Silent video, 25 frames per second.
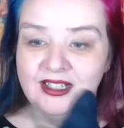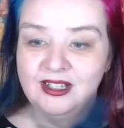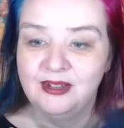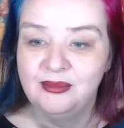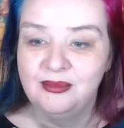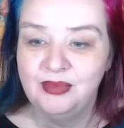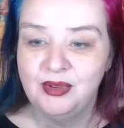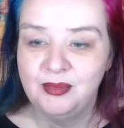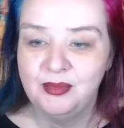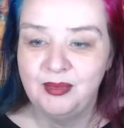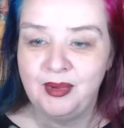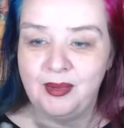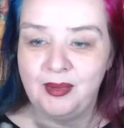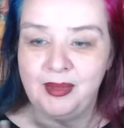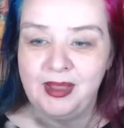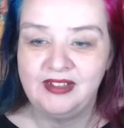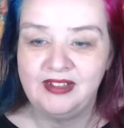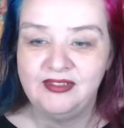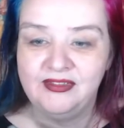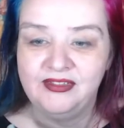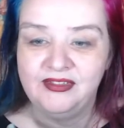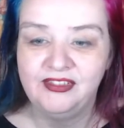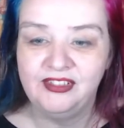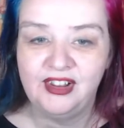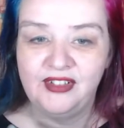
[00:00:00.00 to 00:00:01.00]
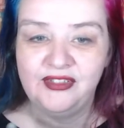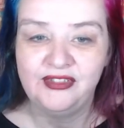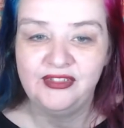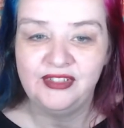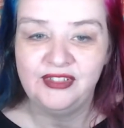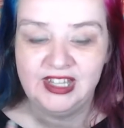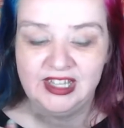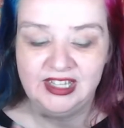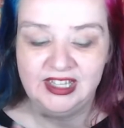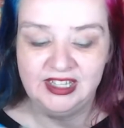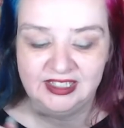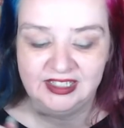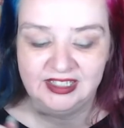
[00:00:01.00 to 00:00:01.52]
put my big
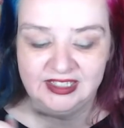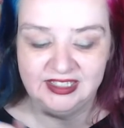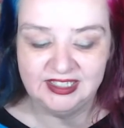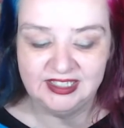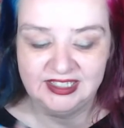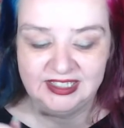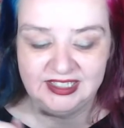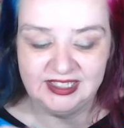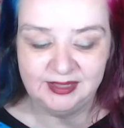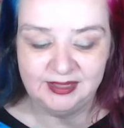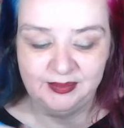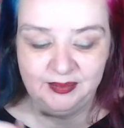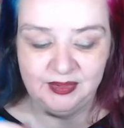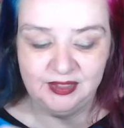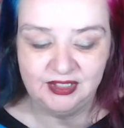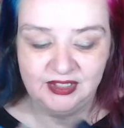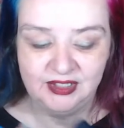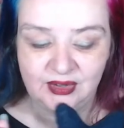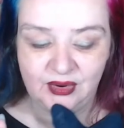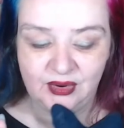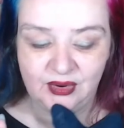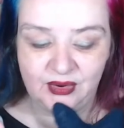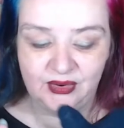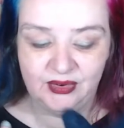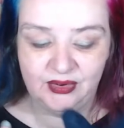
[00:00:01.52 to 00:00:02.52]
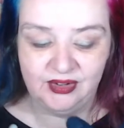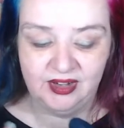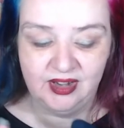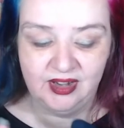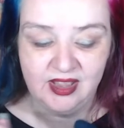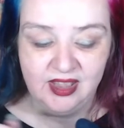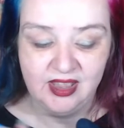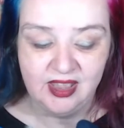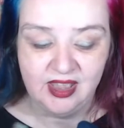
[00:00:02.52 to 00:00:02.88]
fluffy slippers on.